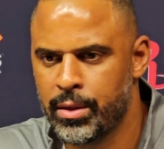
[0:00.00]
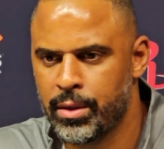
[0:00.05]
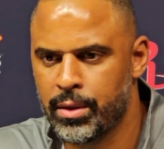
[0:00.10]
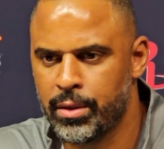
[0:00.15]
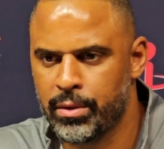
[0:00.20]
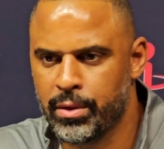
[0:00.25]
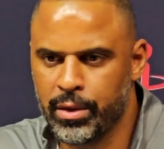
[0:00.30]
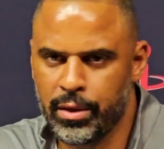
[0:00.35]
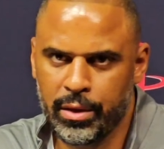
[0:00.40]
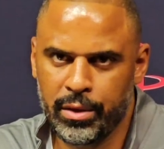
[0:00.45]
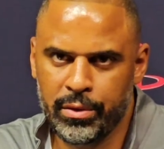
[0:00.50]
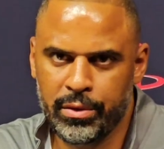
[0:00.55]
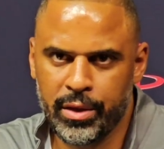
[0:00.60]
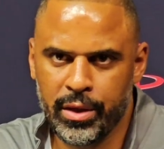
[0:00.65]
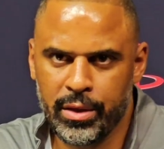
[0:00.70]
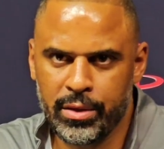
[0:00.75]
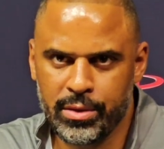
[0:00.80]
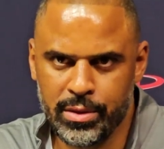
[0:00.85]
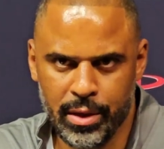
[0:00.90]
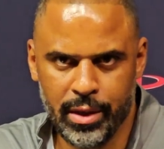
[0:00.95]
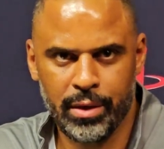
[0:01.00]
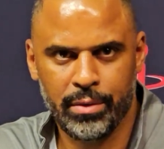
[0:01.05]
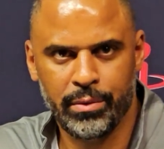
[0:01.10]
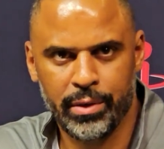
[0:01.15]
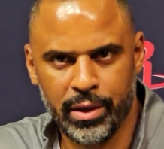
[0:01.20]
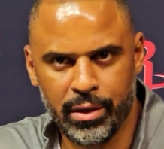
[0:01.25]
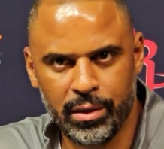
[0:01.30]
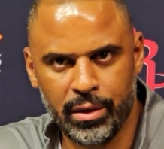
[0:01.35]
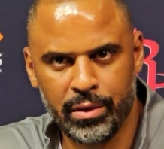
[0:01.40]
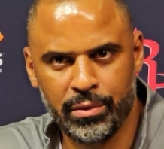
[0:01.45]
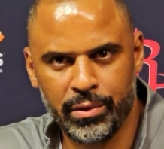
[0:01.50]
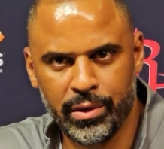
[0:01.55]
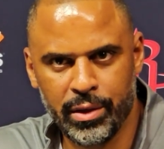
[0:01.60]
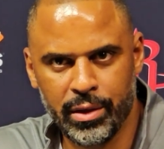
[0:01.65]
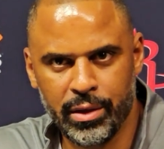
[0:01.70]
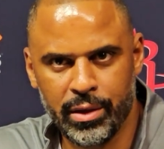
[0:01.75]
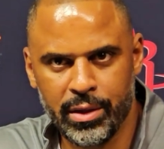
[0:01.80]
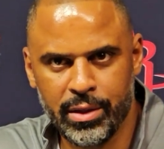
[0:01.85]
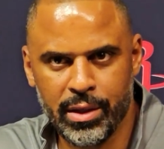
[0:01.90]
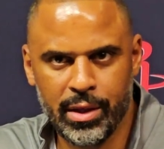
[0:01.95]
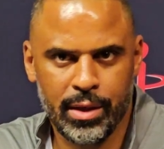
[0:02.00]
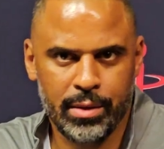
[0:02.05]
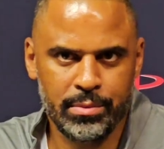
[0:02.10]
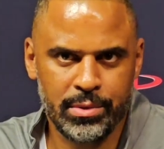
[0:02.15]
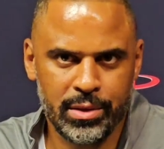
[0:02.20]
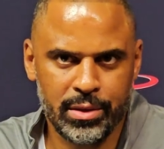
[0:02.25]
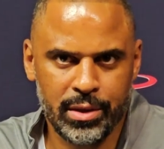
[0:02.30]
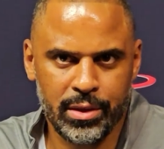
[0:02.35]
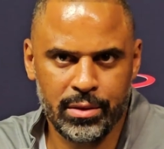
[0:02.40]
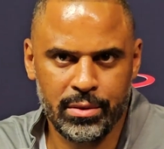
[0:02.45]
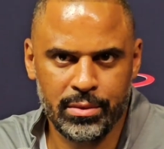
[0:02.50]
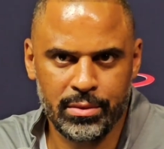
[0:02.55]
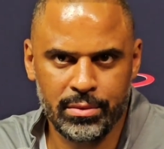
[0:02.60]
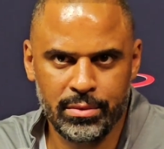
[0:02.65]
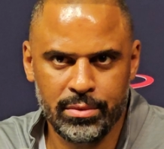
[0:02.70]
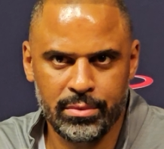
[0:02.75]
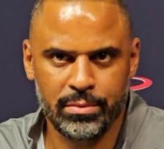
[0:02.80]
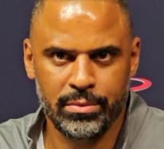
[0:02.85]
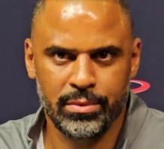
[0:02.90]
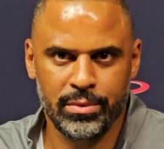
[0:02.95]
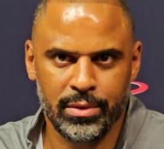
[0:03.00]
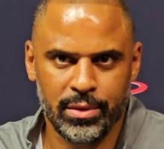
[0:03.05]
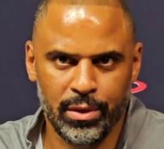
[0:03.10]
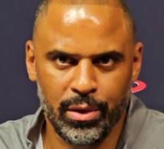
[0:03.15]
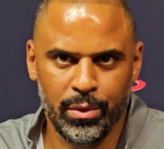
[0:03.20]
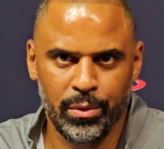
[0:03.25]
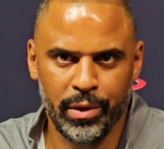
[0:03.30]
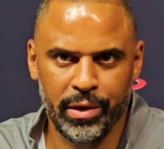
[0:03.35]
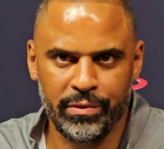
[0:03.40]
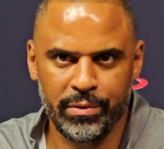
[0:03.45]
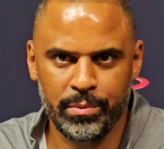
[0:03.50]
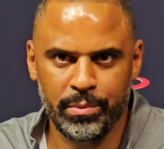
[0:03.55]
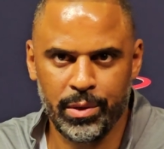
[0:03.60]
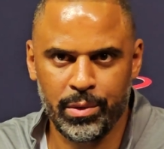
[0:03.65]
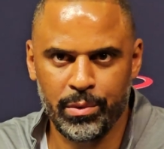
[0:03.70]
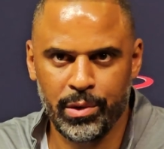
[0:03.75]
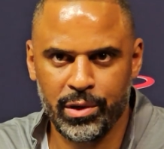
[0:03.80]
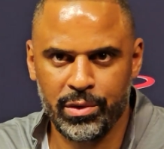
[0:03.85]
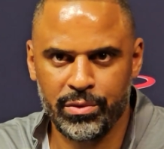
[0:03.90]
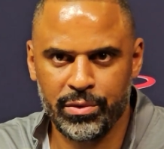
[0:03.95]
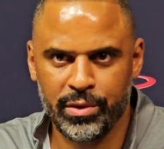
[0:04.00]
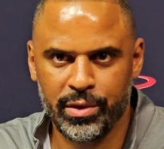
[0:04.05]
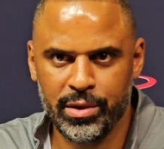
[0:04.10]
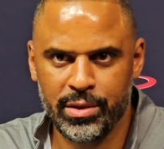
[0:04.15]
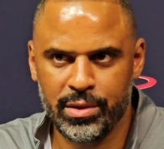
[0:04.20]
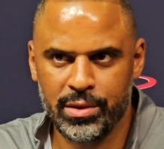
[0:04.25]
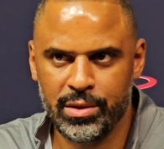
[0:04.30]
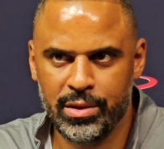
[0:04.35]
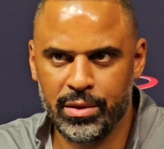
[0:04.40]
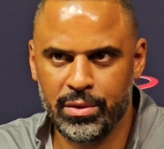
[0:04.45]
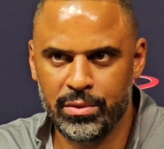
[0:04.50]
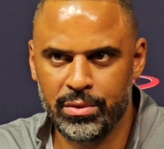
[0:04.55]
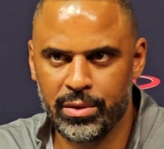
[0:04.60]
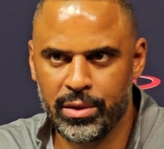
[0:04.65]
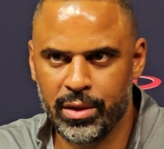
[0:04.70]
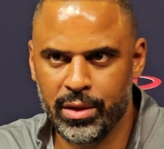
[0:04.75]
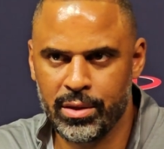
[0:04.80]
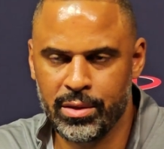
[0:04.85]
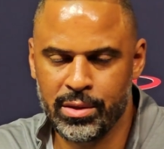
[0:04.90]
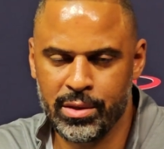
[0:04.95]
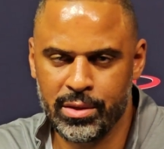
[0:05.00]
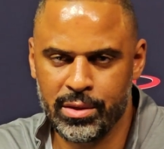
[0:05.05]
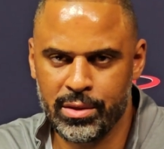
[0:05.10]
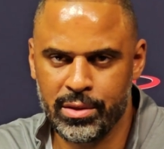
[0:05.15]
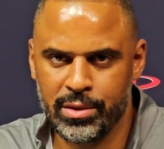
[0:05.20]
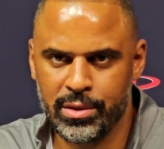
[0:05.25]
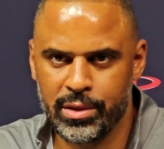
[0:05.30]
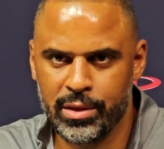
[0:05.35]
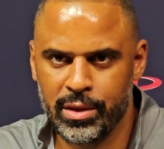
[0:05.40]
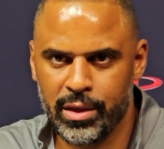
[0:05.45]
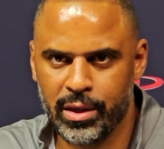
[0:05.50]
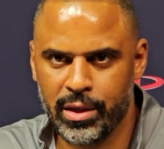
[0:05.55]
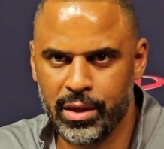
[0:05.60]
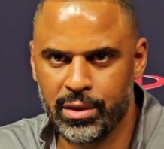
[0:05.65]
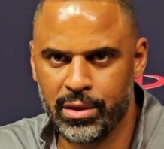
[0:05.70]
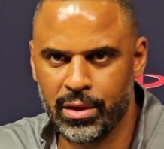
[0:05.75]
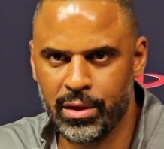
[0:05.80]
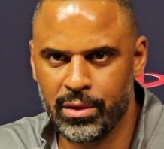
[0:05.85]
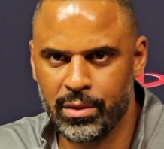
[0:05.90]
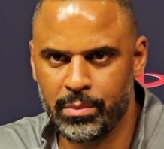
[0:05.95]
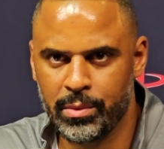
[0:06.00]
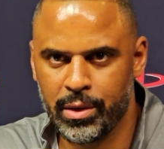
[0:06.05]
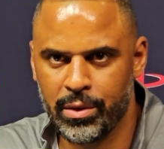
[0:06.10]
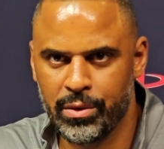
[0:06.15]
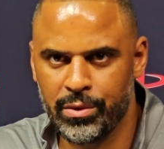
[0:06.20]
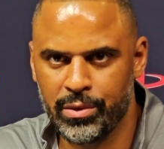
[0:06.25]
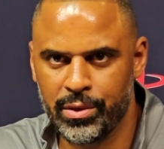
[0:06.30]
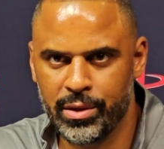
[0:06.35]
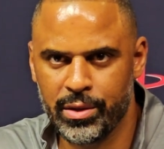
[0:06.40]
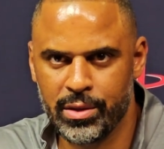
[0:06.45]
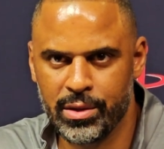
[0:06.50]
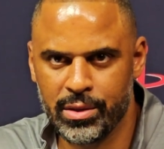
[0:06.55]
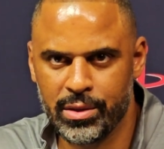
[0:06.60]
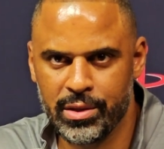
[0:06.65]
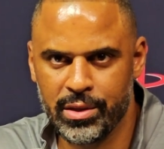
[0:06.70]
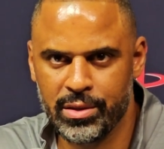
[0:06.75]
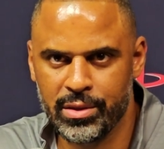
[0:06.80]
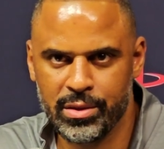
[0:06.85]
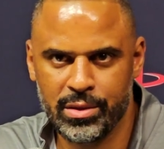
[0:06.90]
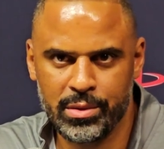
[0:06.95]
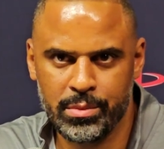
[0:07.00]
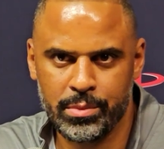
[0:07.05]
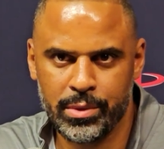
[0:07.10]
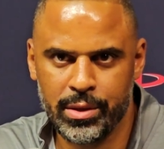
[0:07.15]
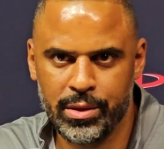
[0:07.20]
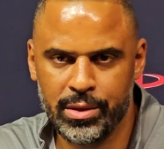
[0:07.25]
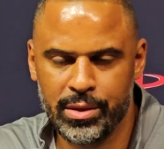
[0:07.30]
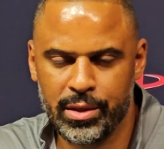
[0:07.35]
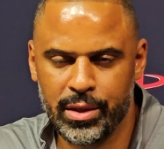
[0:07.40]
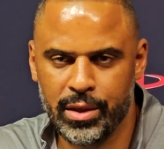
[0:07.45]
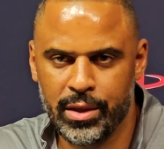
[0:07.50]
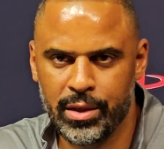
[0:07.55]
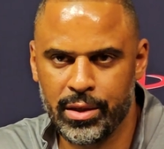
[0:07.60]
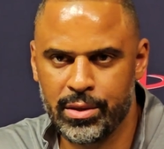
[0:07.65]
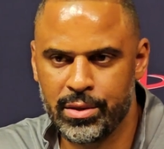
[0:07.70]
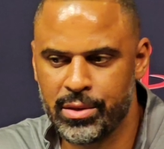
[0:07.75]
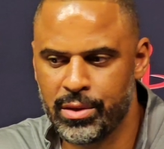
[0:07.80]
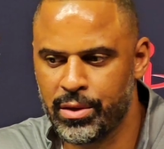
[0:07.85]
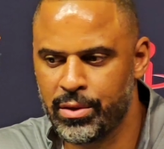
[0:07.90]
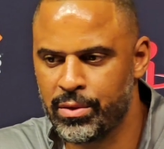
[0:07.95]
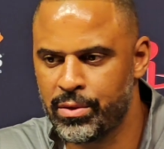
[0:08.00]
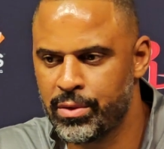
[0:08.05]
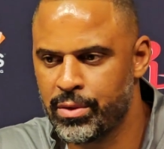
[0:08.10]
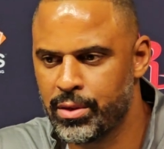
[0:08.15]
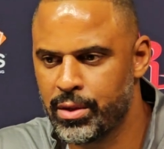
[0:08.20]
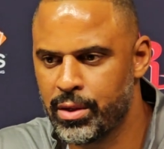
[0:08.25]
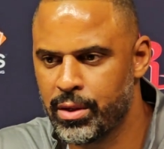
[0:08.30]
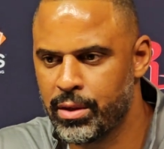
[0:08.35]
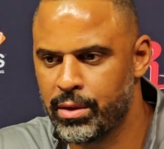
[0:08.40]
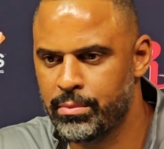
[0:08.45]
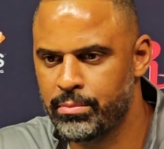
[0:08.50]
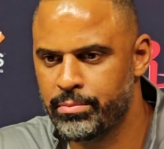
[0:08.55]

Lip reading: the little things, like we can look really good at times and then go away from what works for us. And so the consistency, like I talked about going into season, the biggest thing. And so, you